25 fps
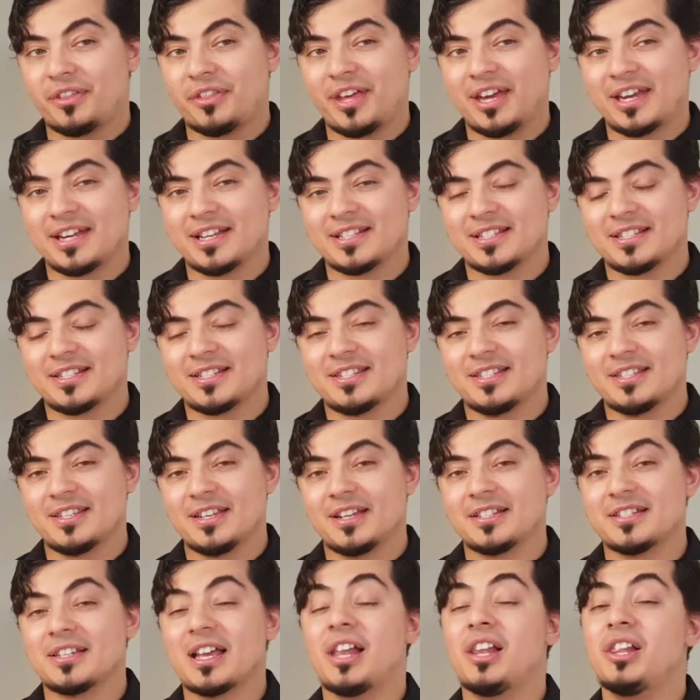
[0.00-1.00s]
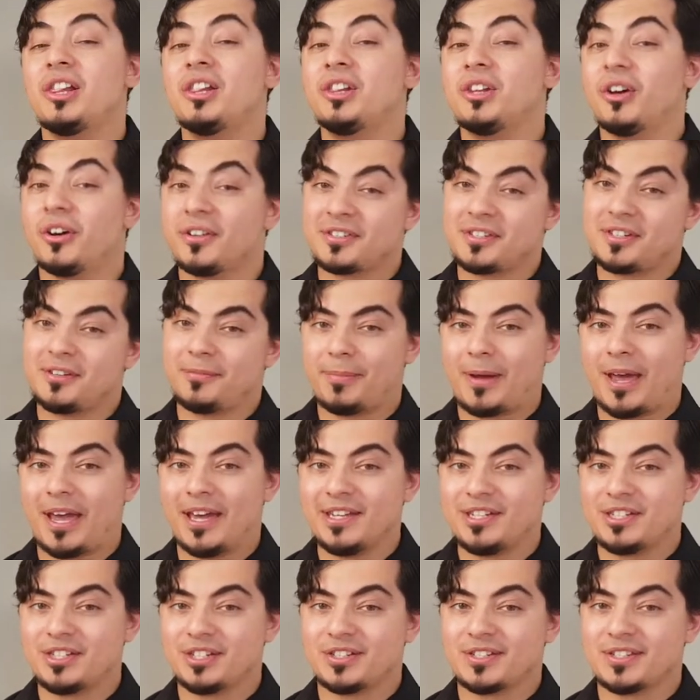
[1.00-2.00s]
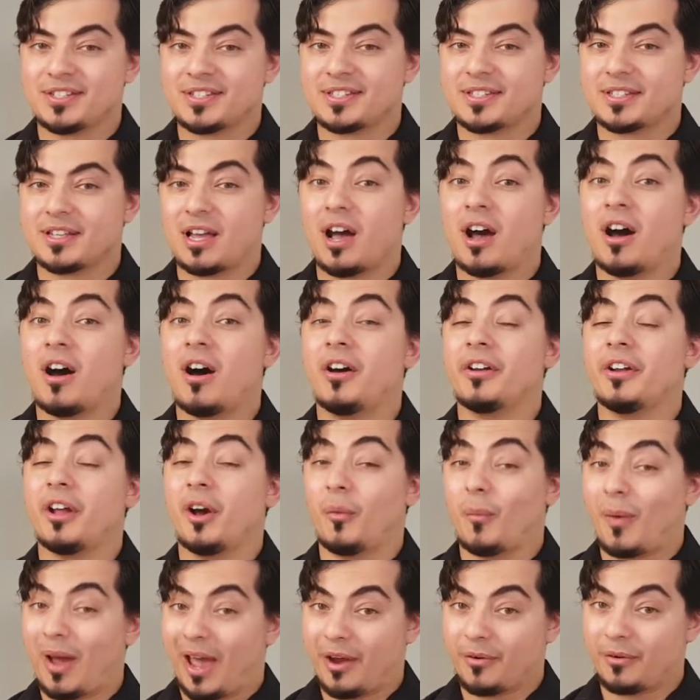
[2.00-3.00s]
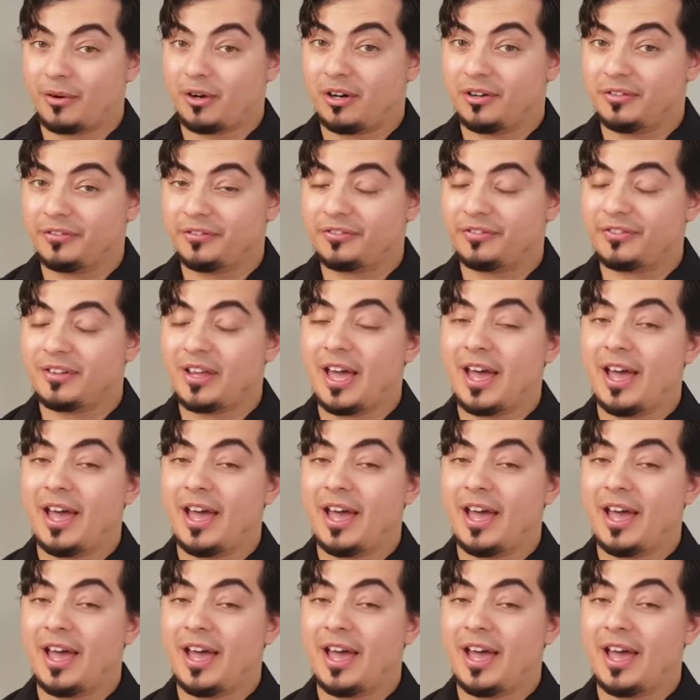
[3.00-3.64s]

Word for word: things that a lot of patients aren't aware of,